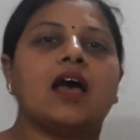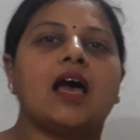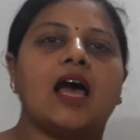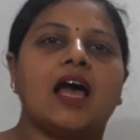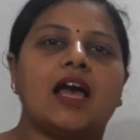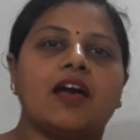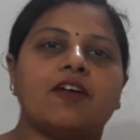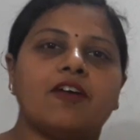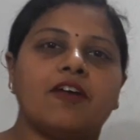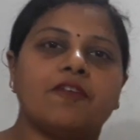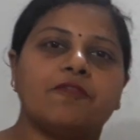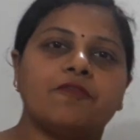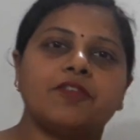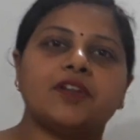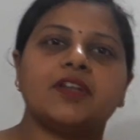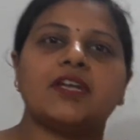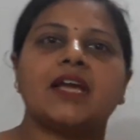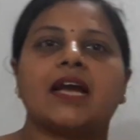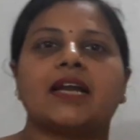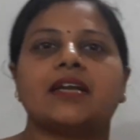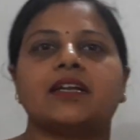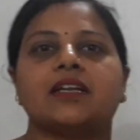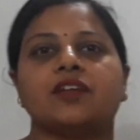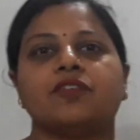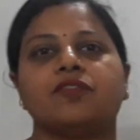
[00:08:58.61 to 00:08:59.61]
every
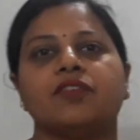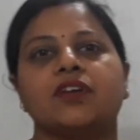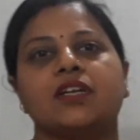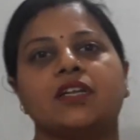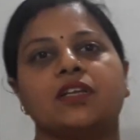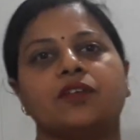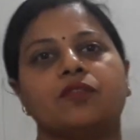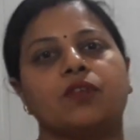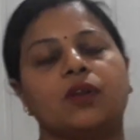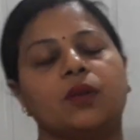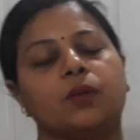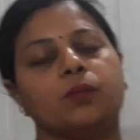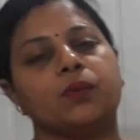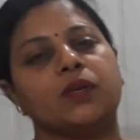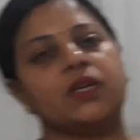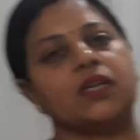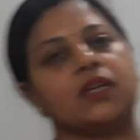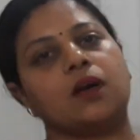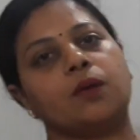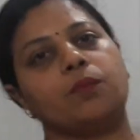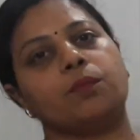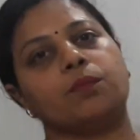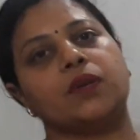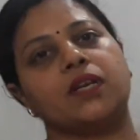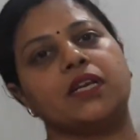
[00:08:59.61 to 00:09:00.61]
activity will be
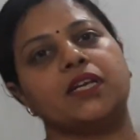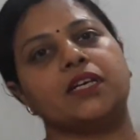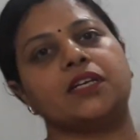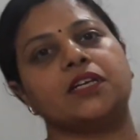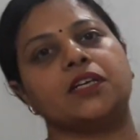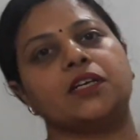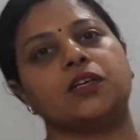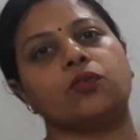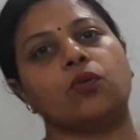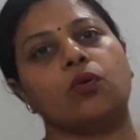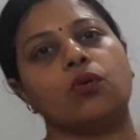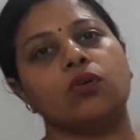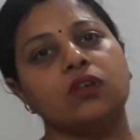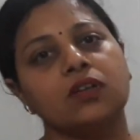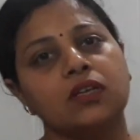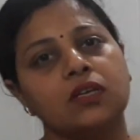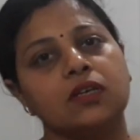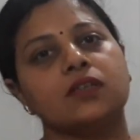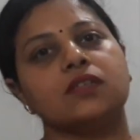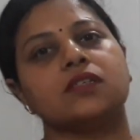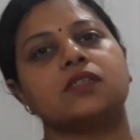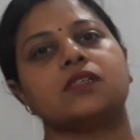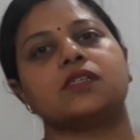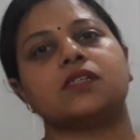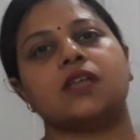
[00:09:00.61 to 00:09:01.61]
completed on
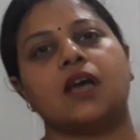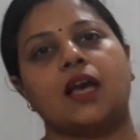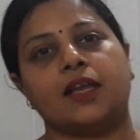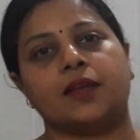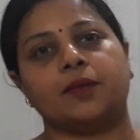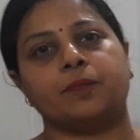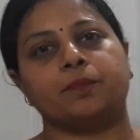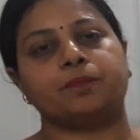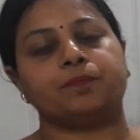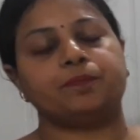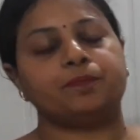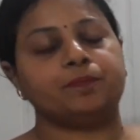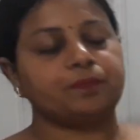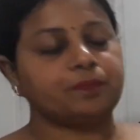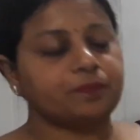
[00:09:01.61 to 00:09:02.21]
time.